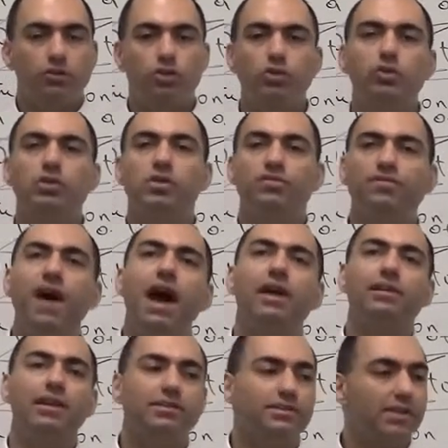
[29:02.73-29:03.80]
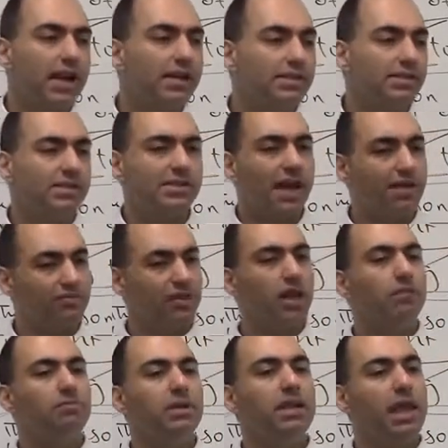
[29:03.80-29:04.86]
Due to the fact that scientists have
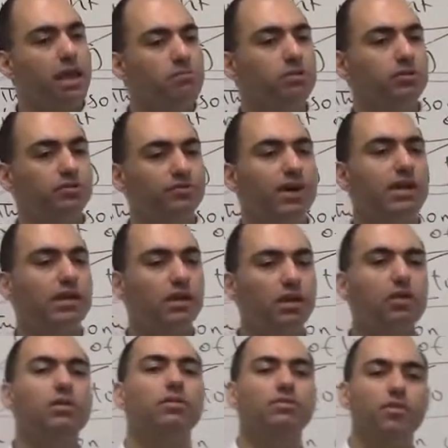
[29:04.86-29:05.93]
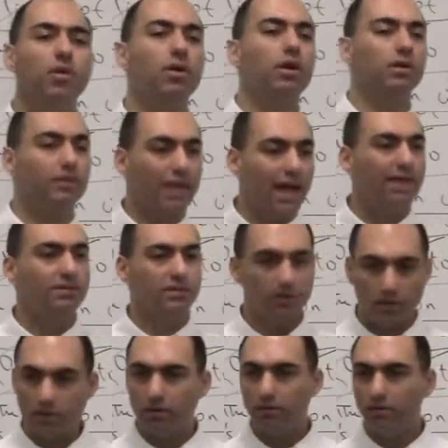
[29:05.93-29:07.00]
not been able to find a cure for
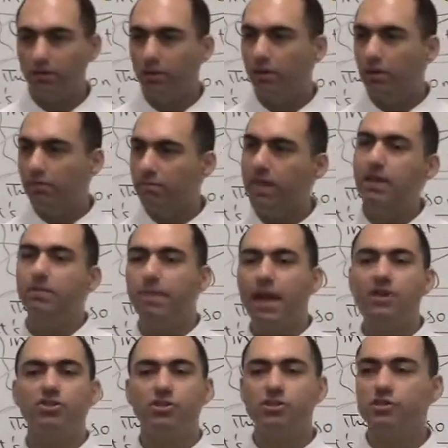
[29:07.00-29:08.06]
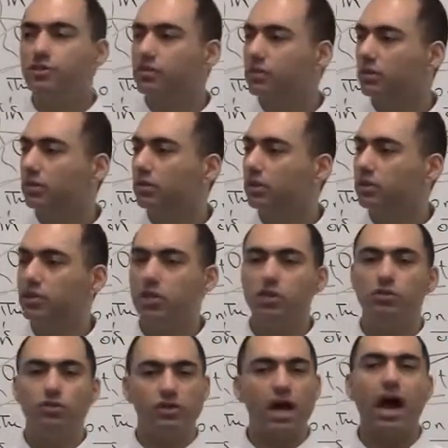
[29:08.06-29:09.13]
cancer, many patients
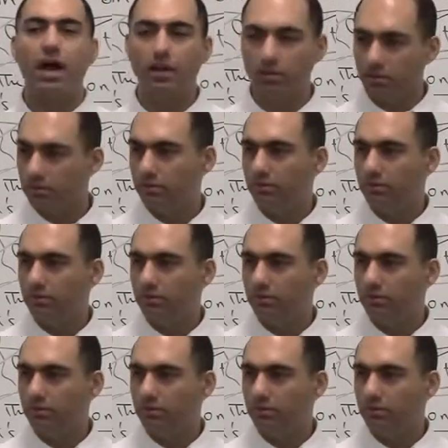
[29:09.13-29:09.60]
continue to die